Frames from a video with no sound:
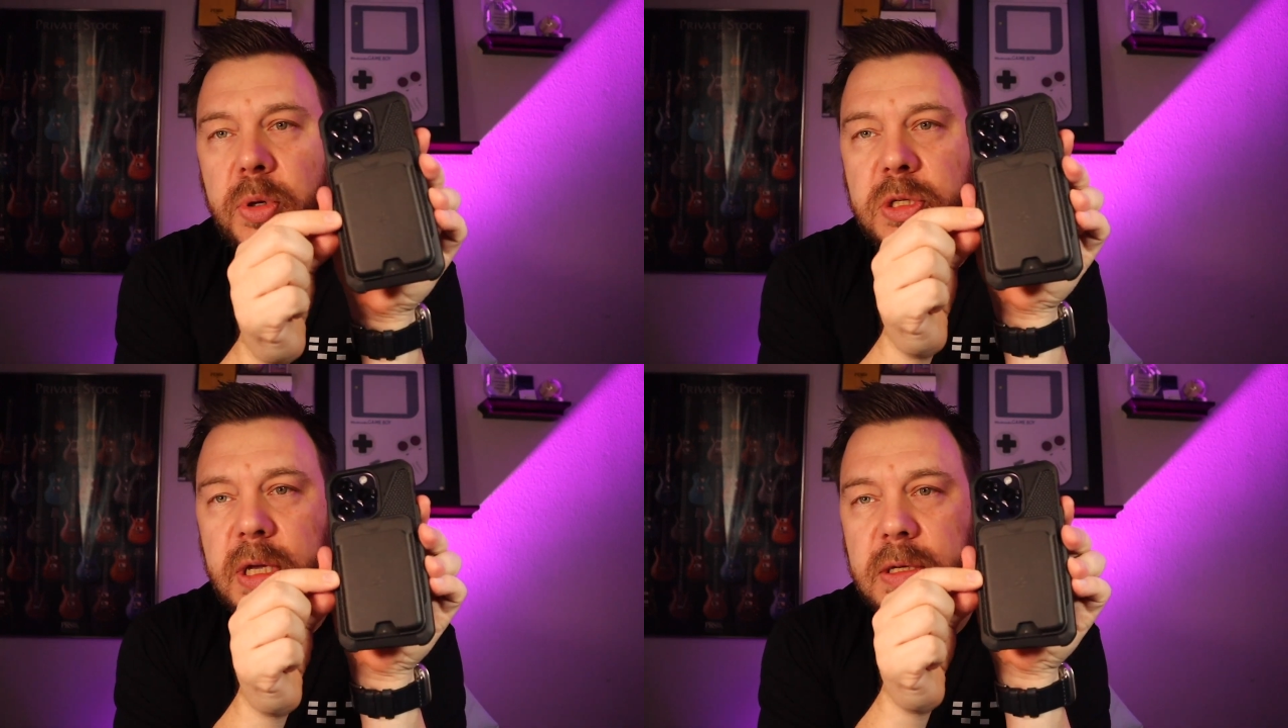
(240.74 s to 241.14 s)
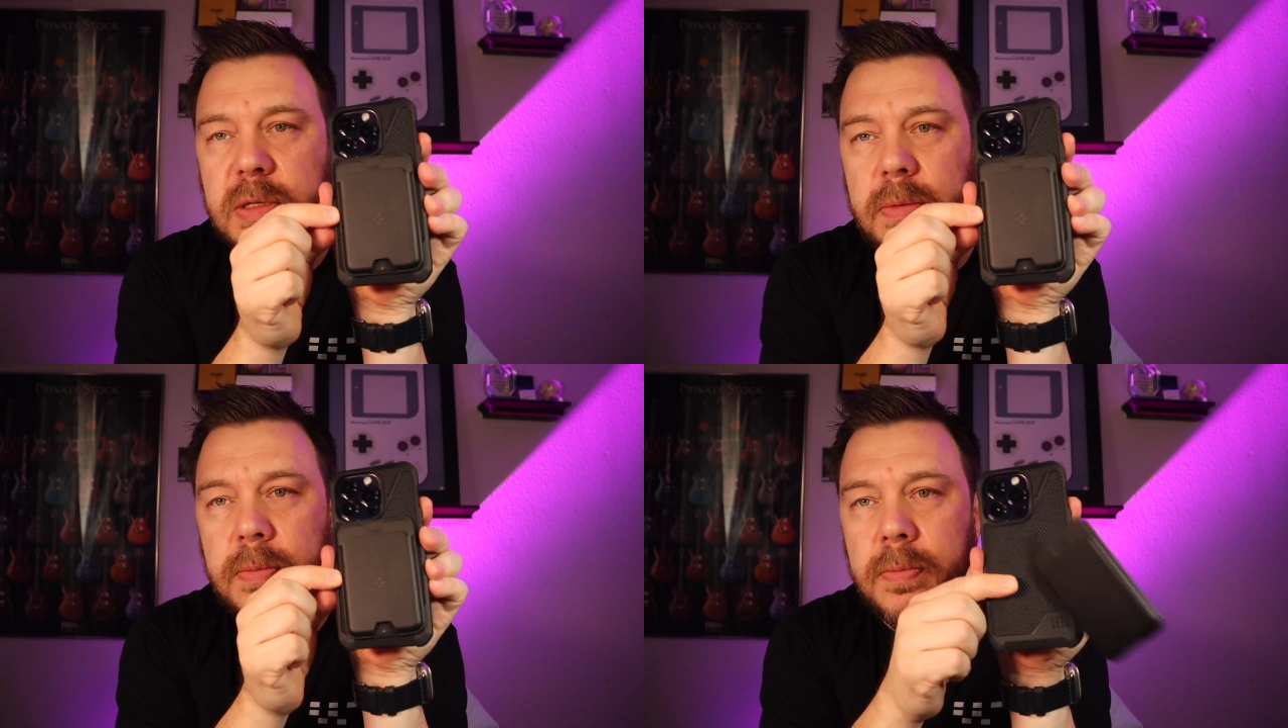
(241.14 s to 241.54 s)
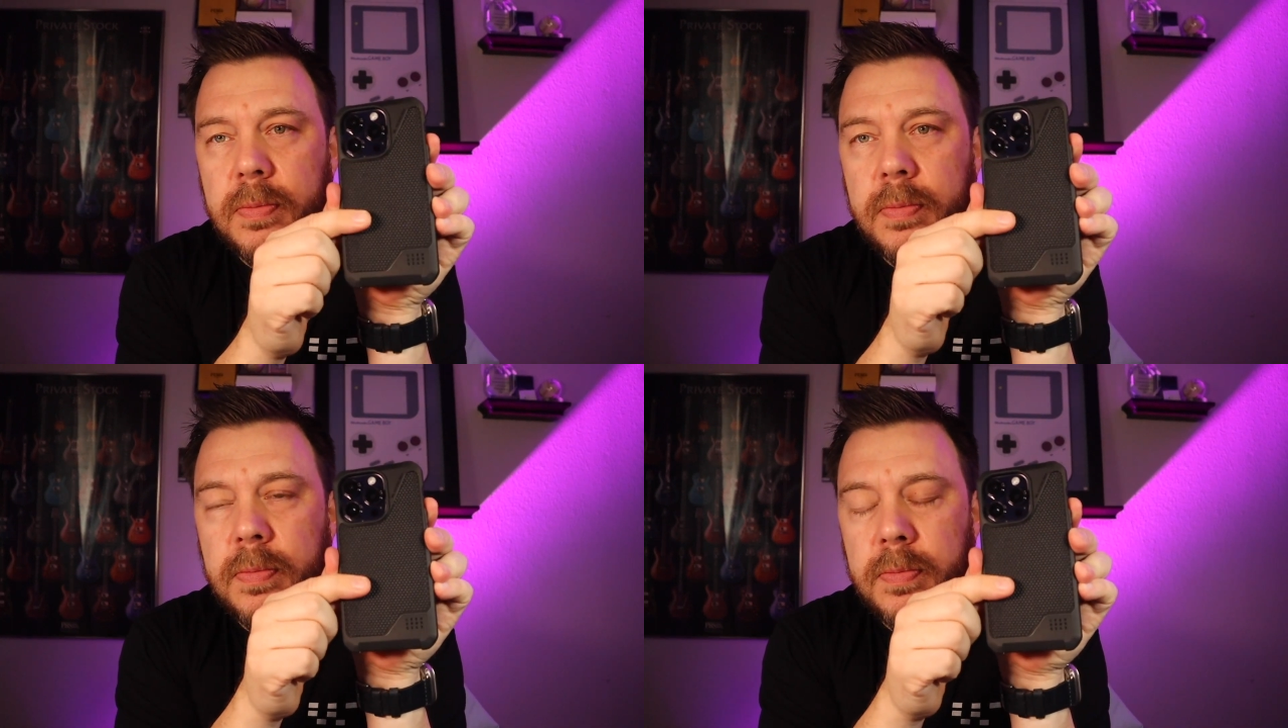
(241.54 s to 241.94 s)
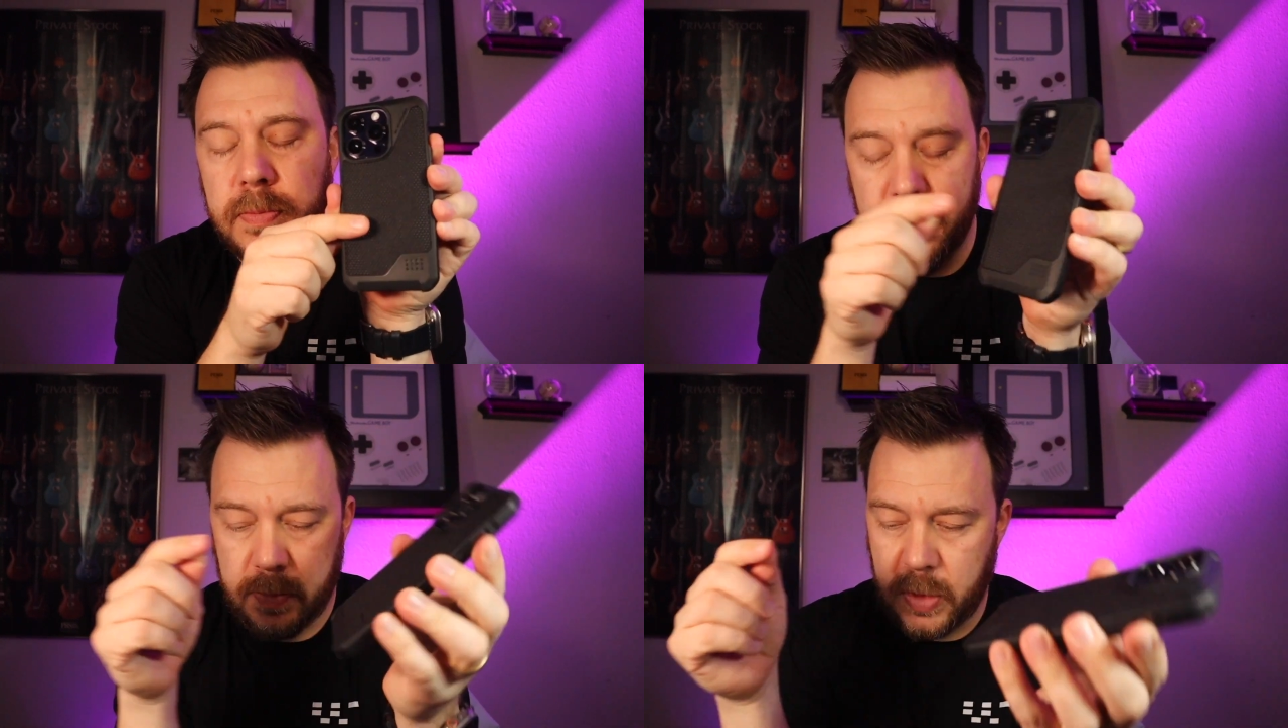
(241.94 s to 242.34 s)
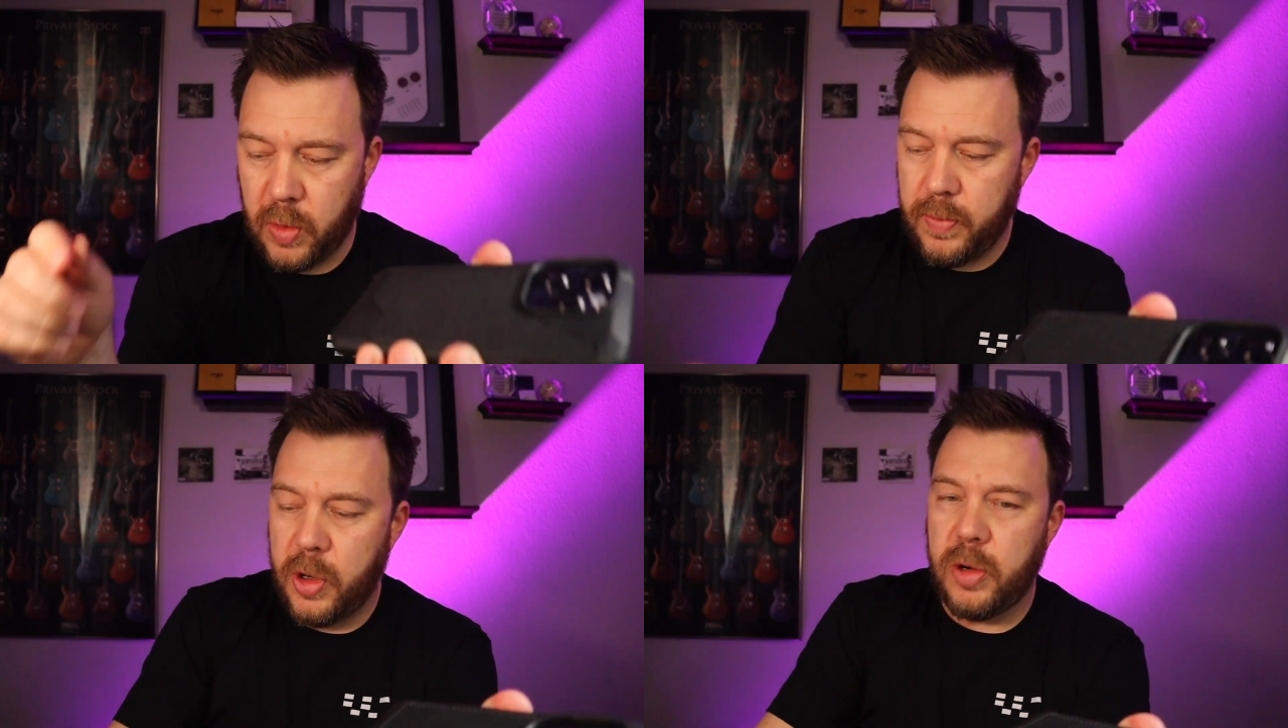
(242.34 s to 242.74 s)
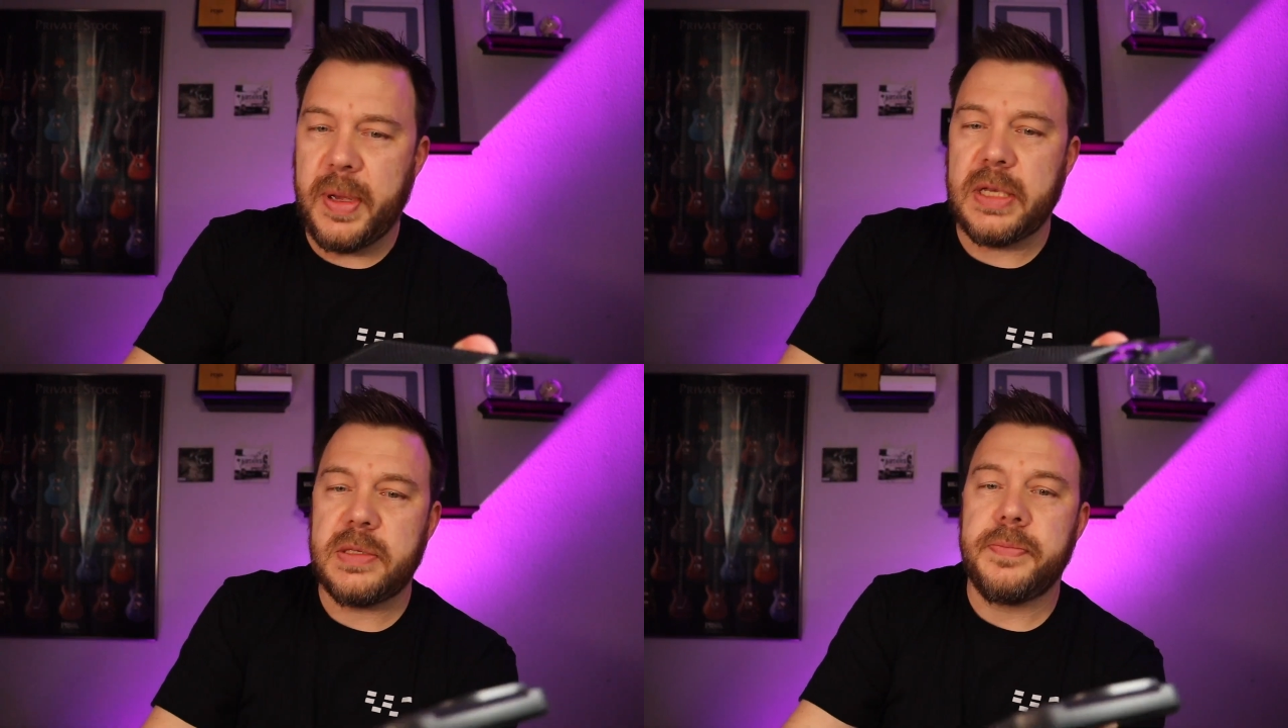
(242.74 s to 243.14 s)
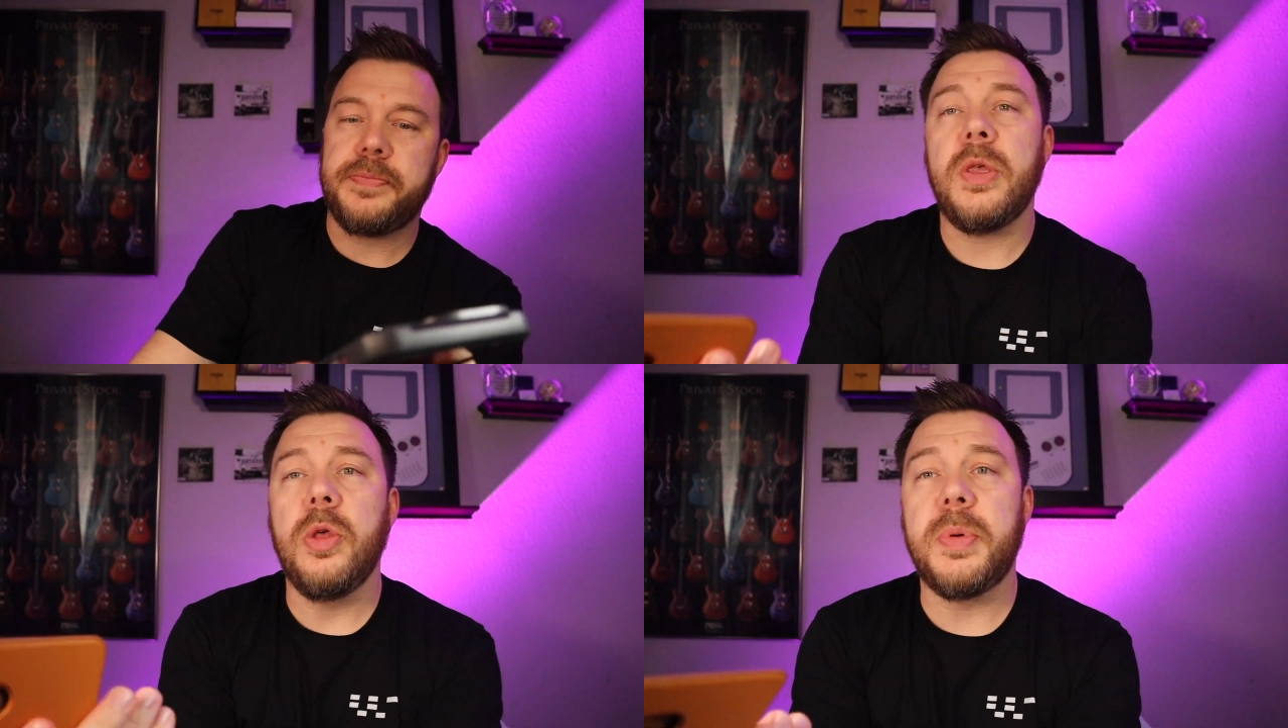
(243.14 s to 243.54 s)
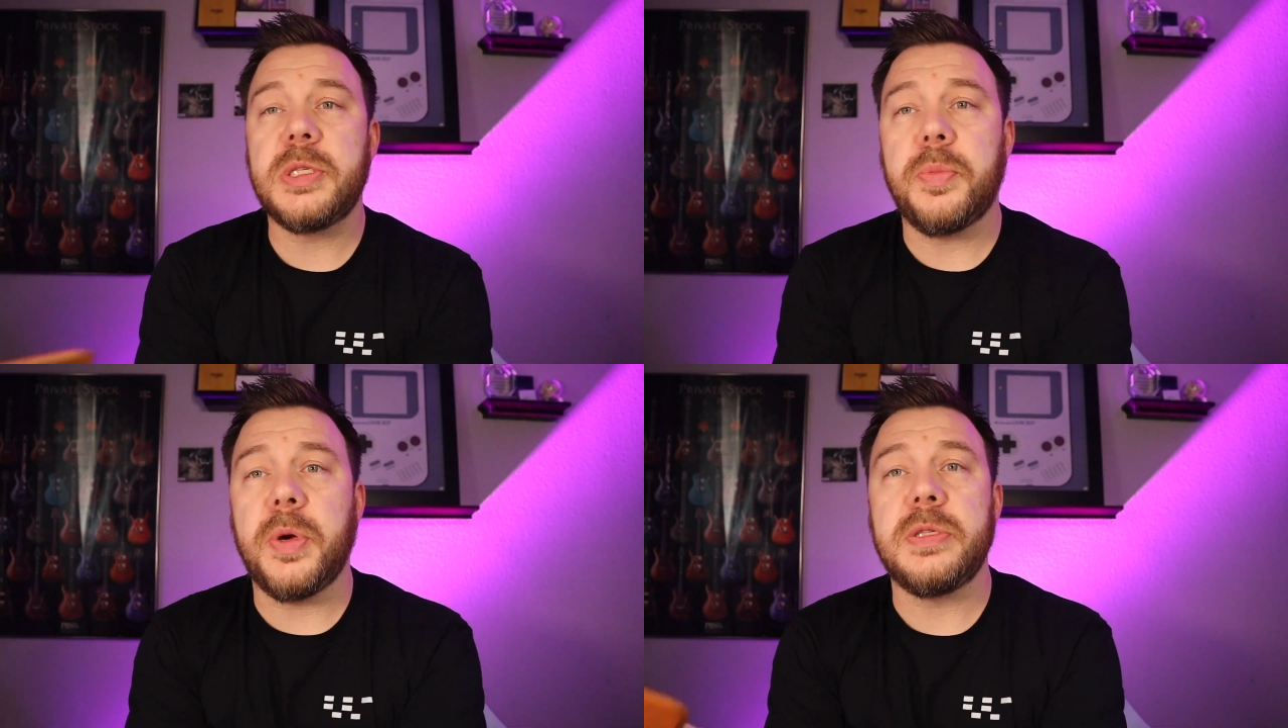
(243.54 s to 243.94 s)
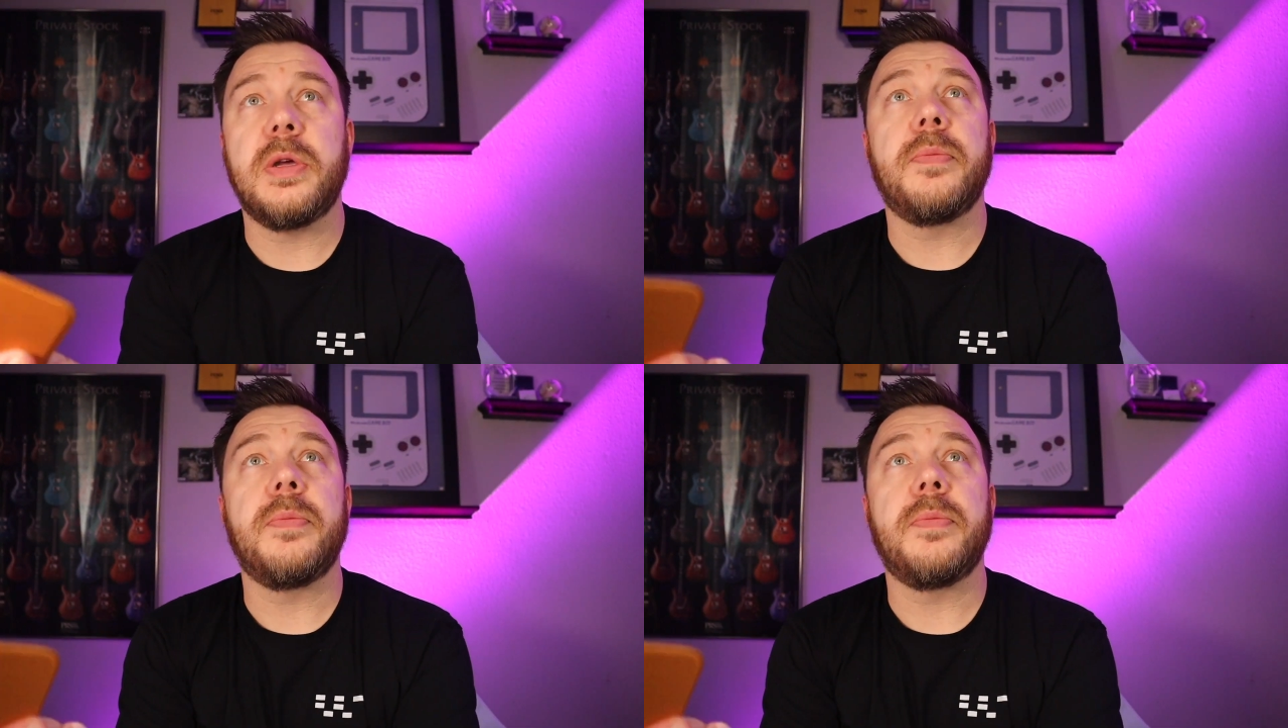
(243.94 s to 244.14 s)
push test. No, hard pass. No big surprise there.